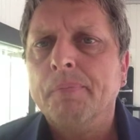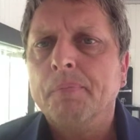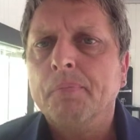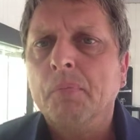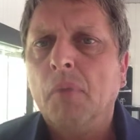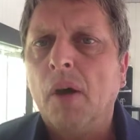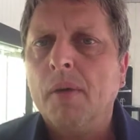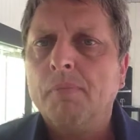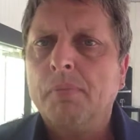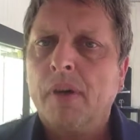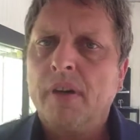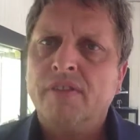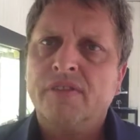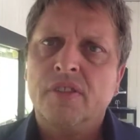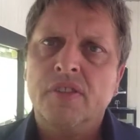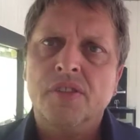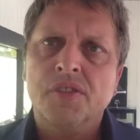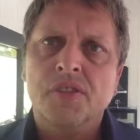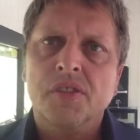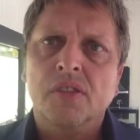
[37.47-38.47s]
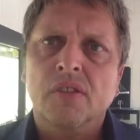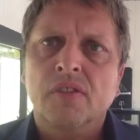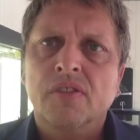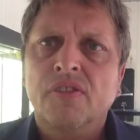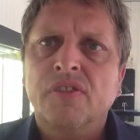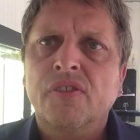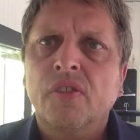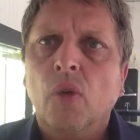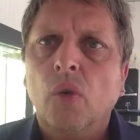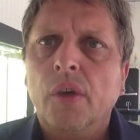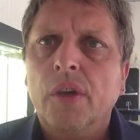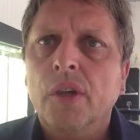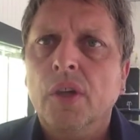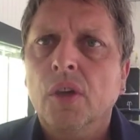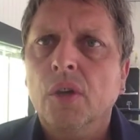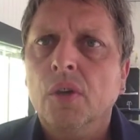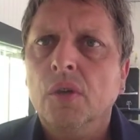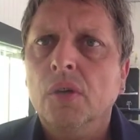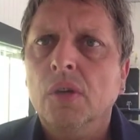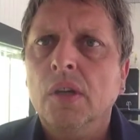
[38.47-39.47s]
My preference for
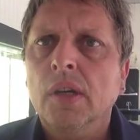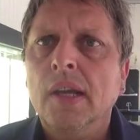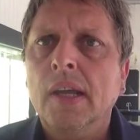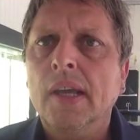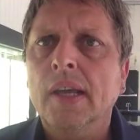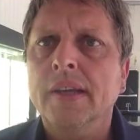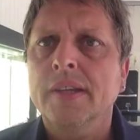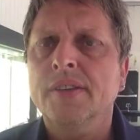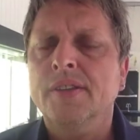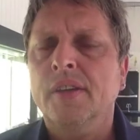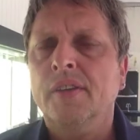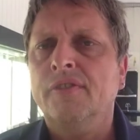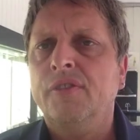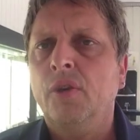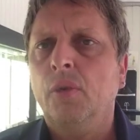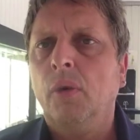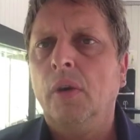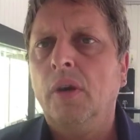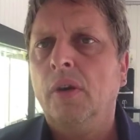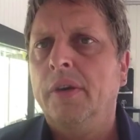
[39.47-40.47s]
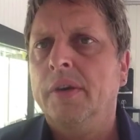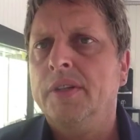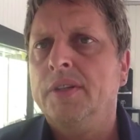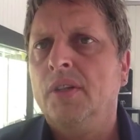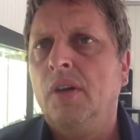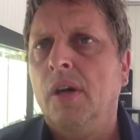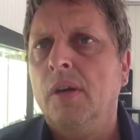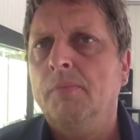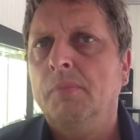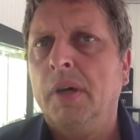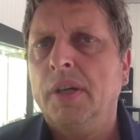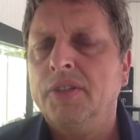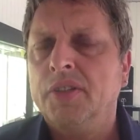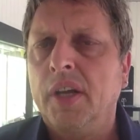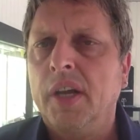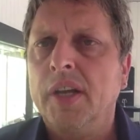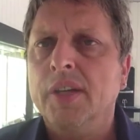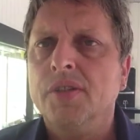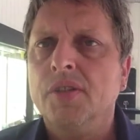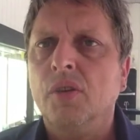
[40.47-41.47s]
you is, if you are on a tight
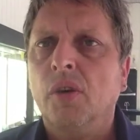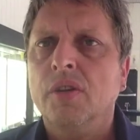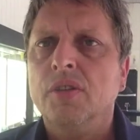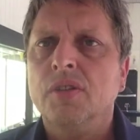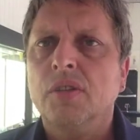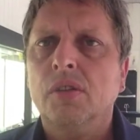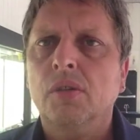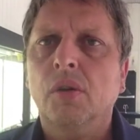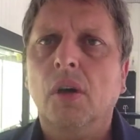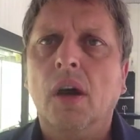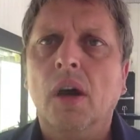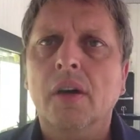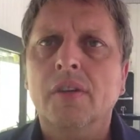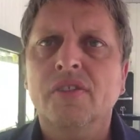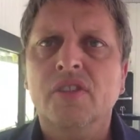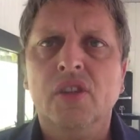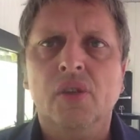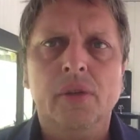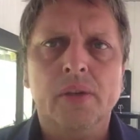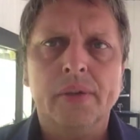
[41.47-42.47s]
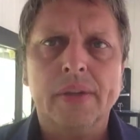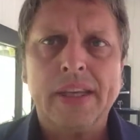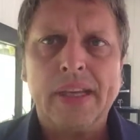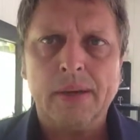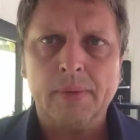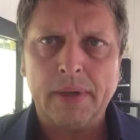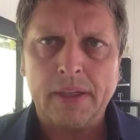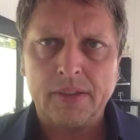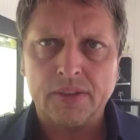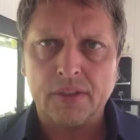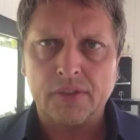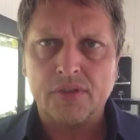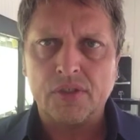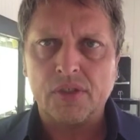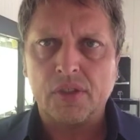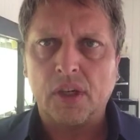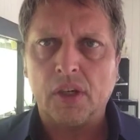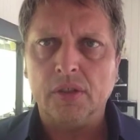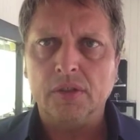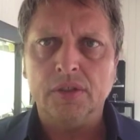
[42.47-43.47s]
budget, is not to overdo it with the amount of
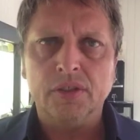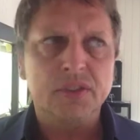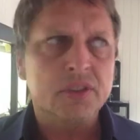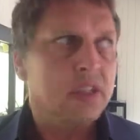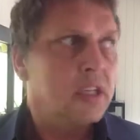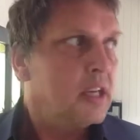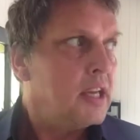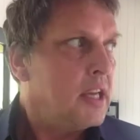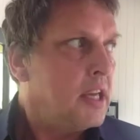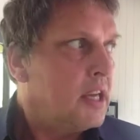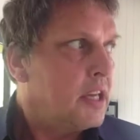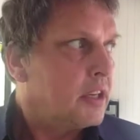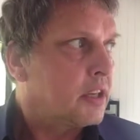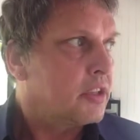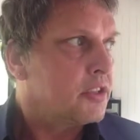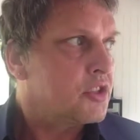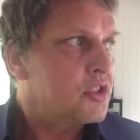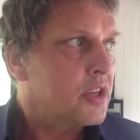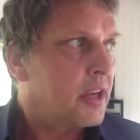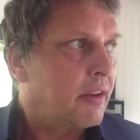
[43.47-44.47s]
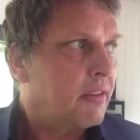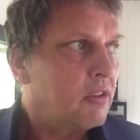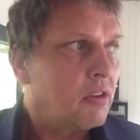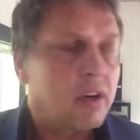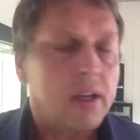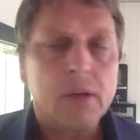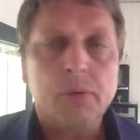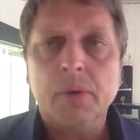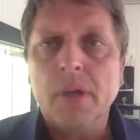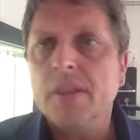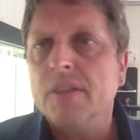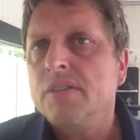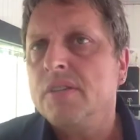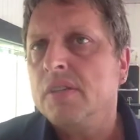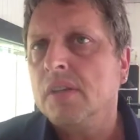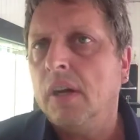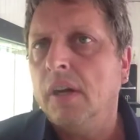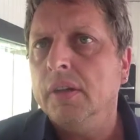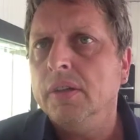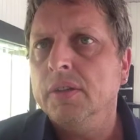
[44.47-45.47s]
stones, because generally with
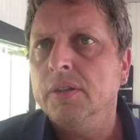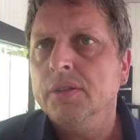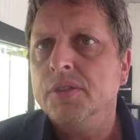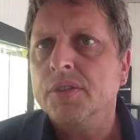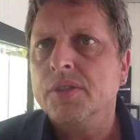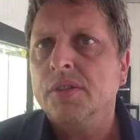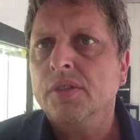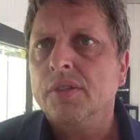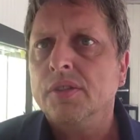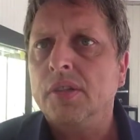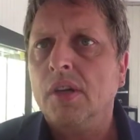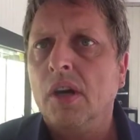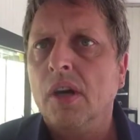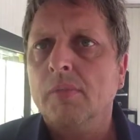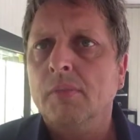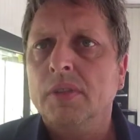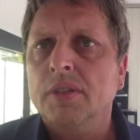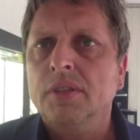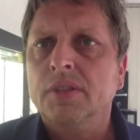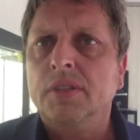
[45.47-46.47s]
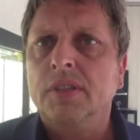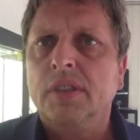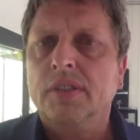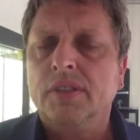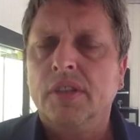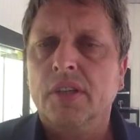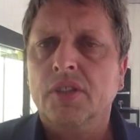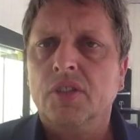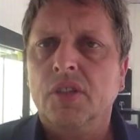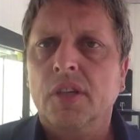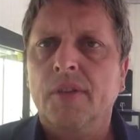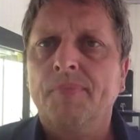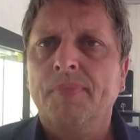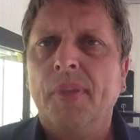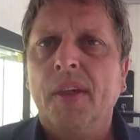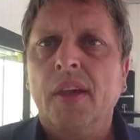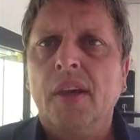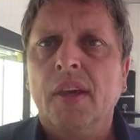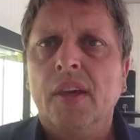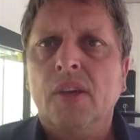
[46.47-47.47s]
stones, diamonds, etc.,
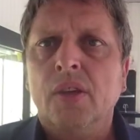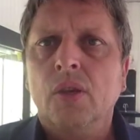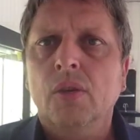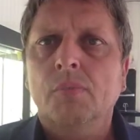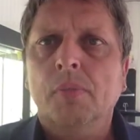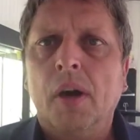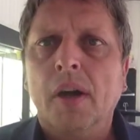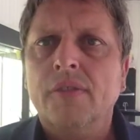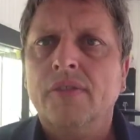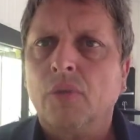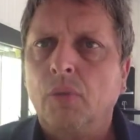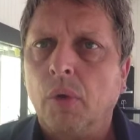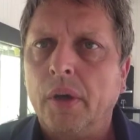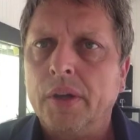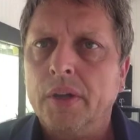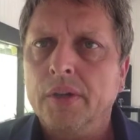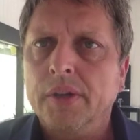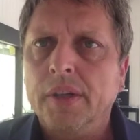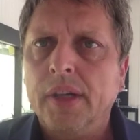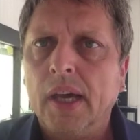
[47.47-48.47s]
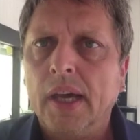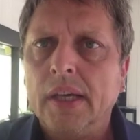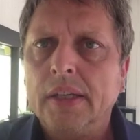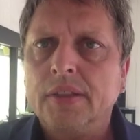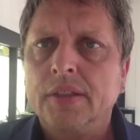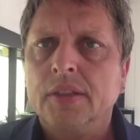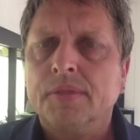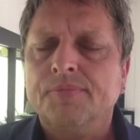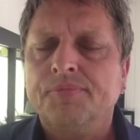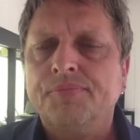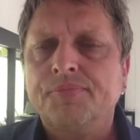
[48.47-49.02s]
you pay for what you get.